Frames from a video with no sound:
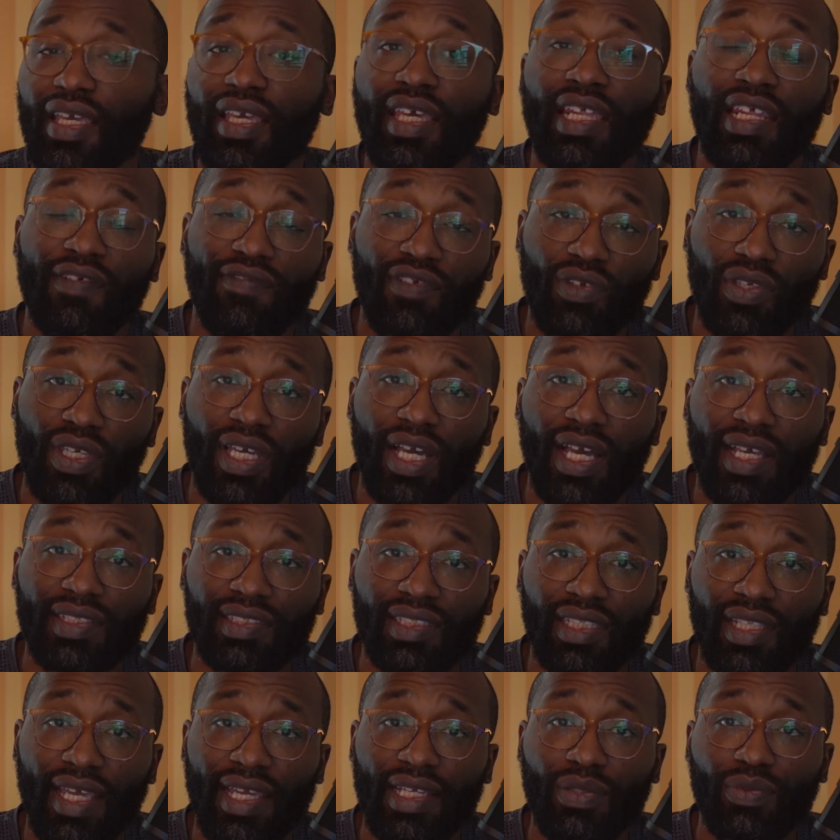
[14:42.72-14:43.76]
And if you
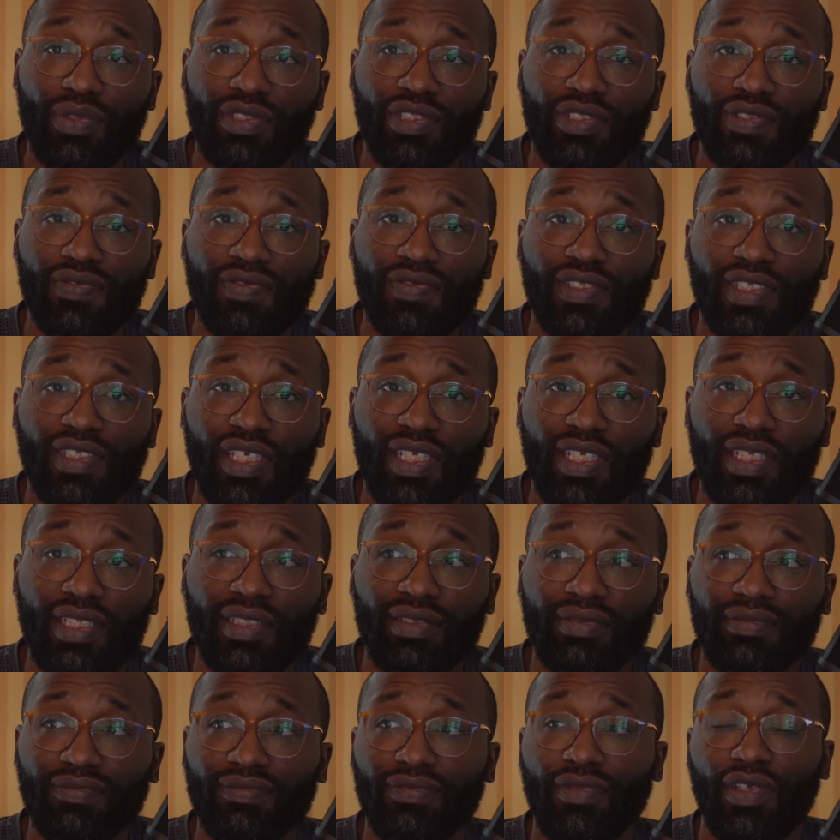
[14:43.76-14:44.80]
guys like what you've seen
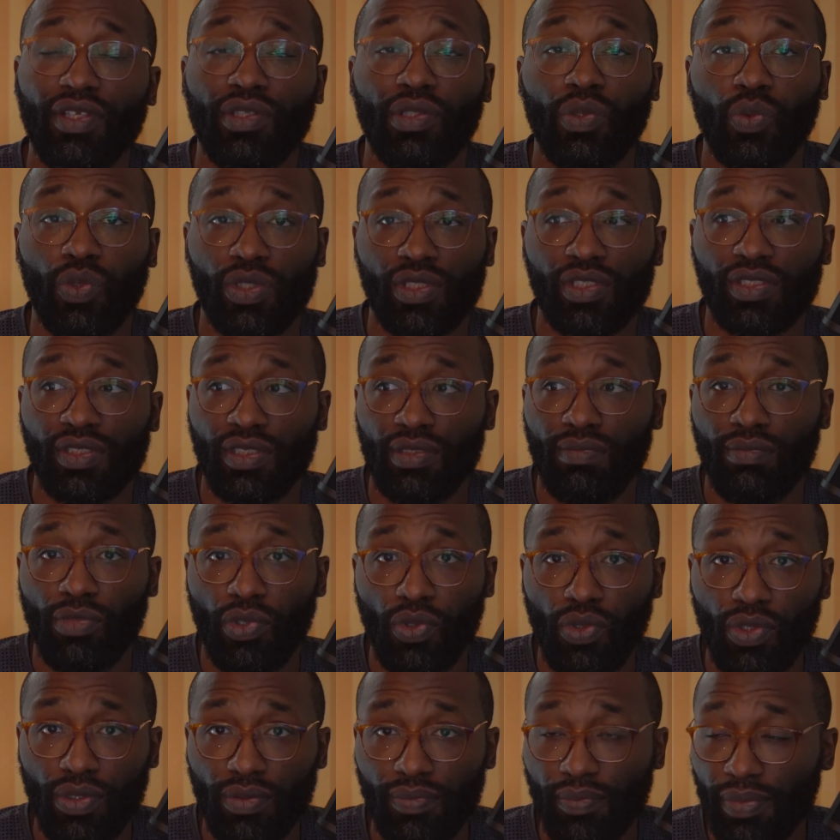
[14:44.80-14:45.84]
and you want to see
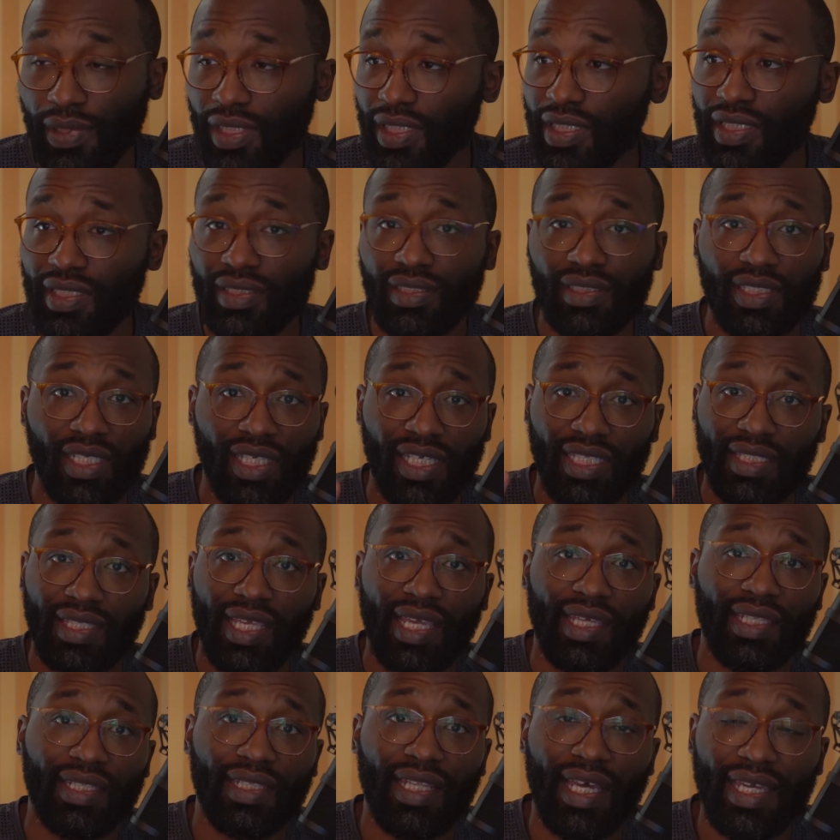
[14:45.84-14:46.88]
more, please hit
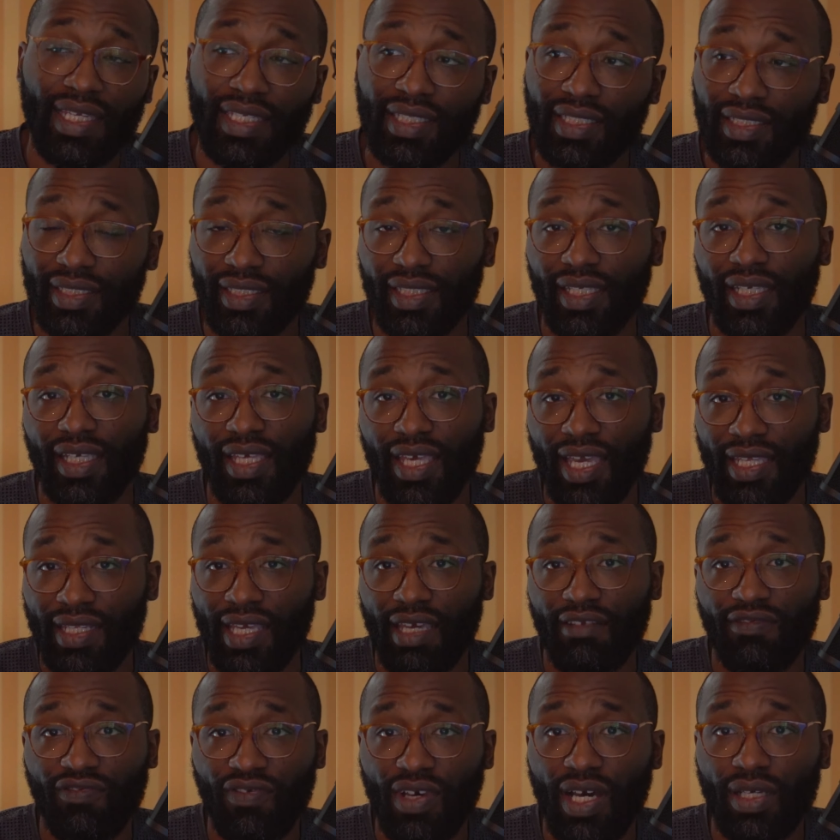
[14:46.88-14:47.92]
that like and
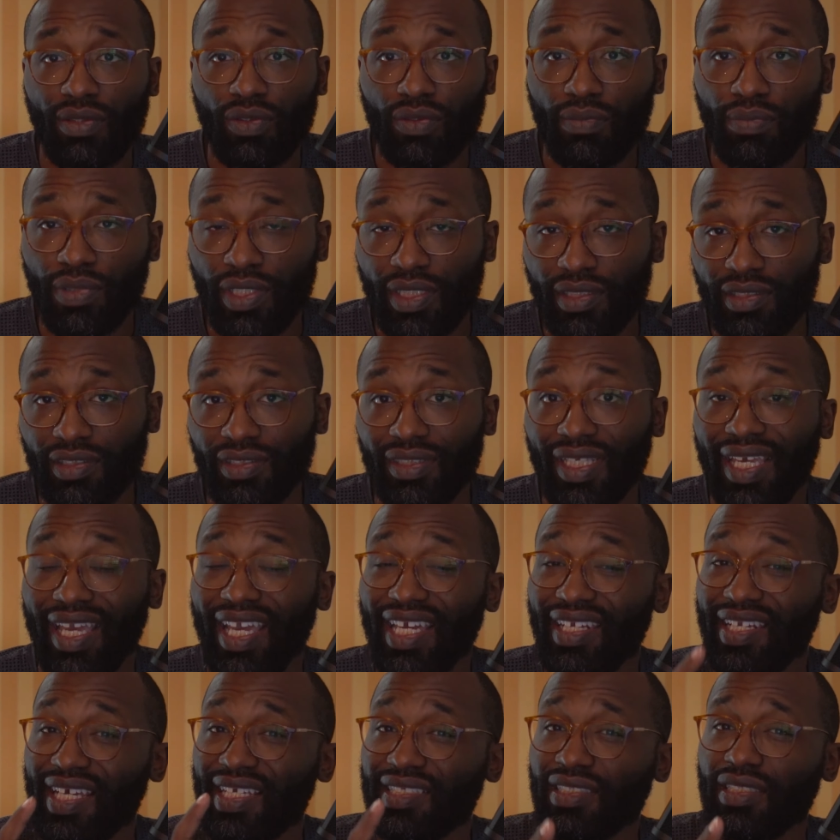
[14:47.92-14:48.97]
that follow button
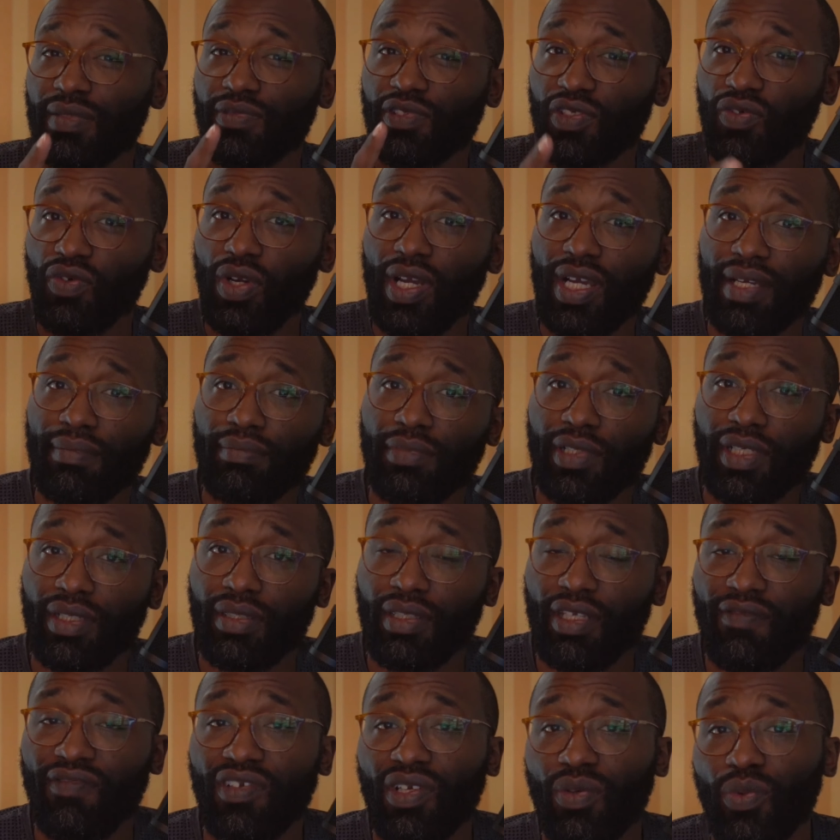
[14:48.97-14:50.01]
and that subscribe
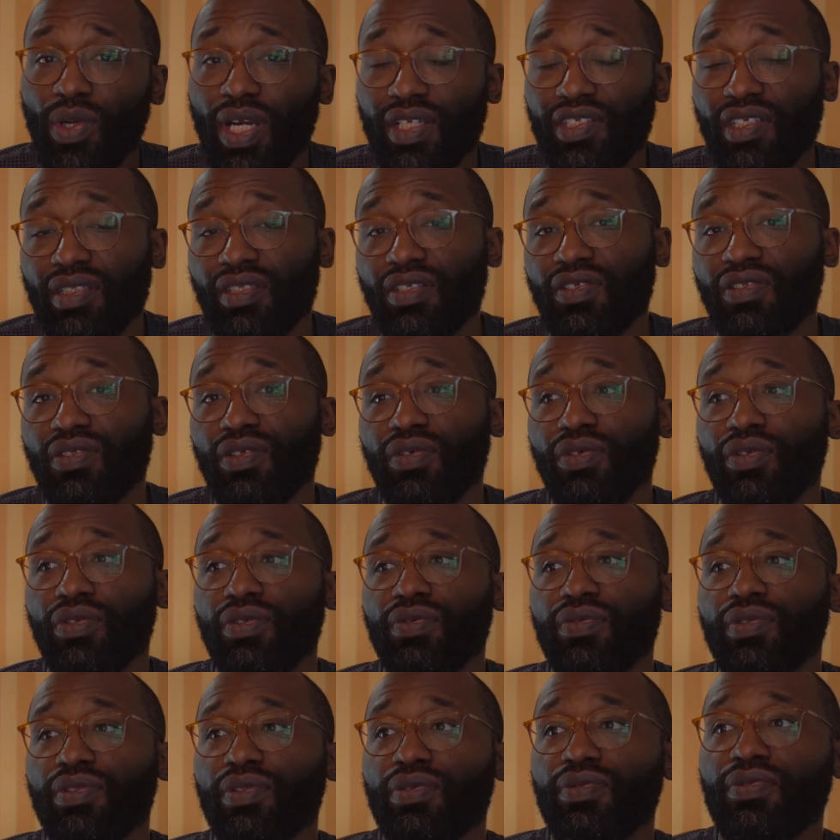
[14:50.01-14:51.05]
button if you're watching this on
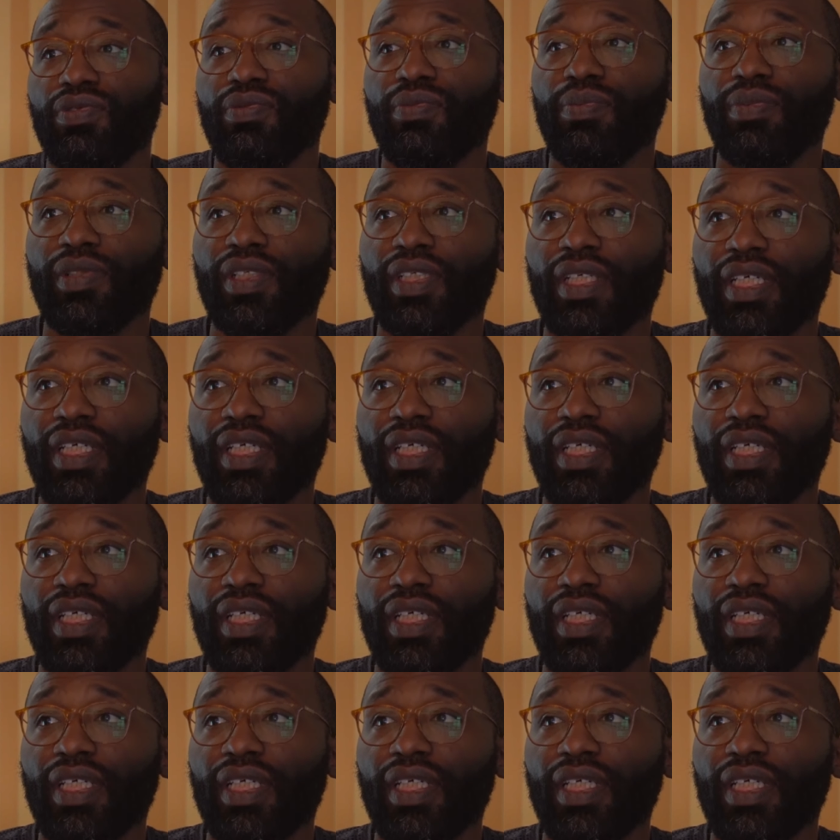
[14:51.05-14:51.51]
YouTube.